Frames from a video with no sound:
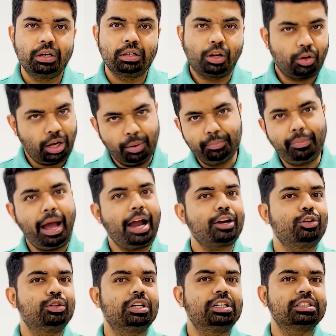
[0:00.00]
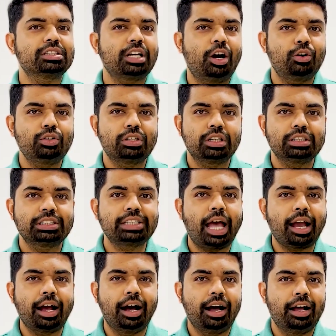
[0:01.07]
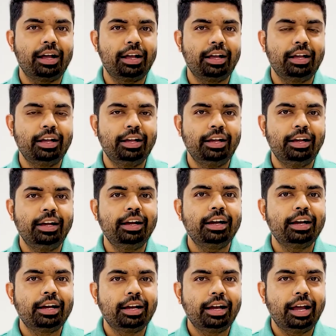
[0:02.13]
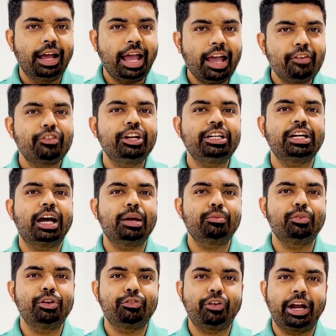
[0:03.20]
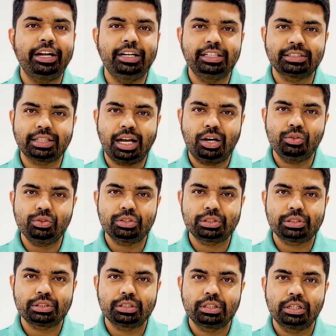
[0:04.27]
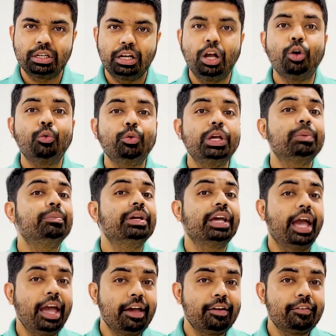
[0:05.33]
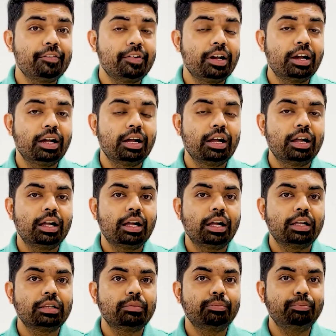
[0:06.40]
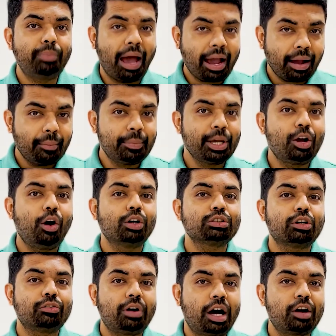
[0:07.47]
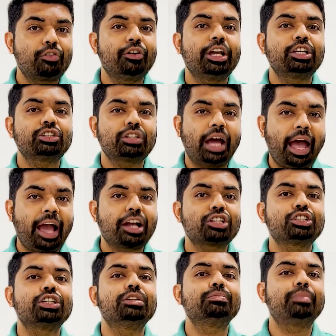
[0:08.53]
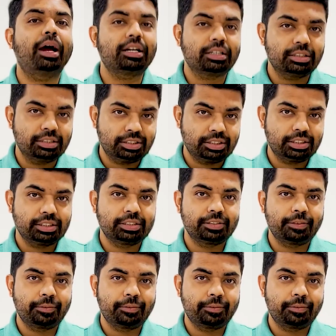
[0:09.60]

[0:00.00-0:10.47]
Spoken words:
Now come back to the discount saga. Every time we find discounts, we behave back because of our fixed action patterns.